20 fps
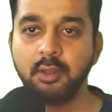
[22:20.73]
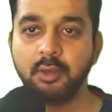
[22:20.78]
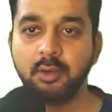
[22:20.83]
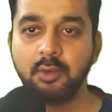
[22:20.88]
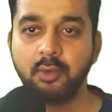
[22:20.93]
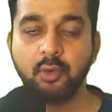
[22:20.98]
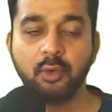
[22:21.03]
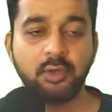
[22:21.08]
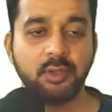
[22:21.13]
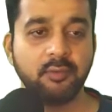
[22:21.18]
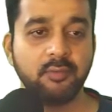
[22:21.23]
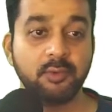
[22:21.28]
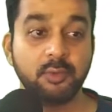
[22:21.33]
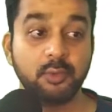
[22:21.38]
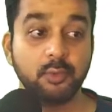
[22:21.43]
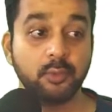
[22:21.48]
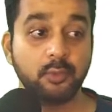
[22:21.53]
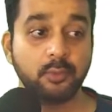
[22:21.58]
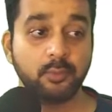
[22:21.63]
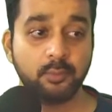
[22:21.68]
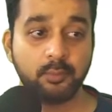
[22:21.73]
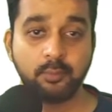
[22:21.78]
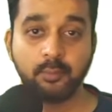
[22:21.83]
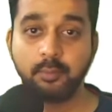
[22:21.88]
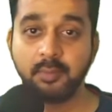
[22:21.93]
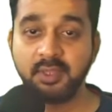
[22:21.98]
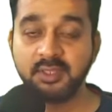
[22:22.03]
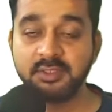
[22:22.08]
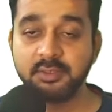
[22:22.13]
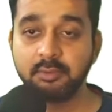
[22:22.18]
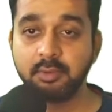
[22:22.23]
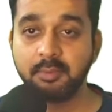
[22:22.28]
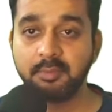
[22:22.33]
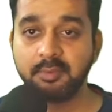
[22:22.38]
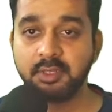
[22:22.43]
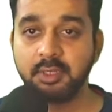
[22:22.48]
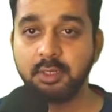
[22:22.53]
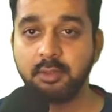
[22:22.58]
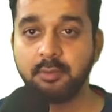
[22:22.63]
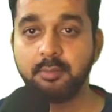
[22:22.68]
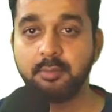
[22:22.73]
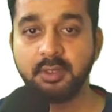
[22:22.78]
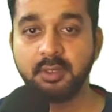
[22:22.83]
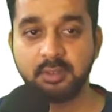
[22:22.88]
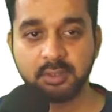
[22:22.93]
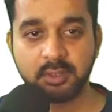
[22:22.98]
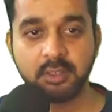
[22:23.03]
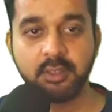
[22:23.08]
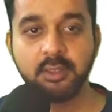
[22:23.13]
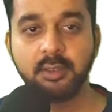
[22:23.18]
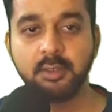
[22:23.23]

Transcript: not even to major websites, but still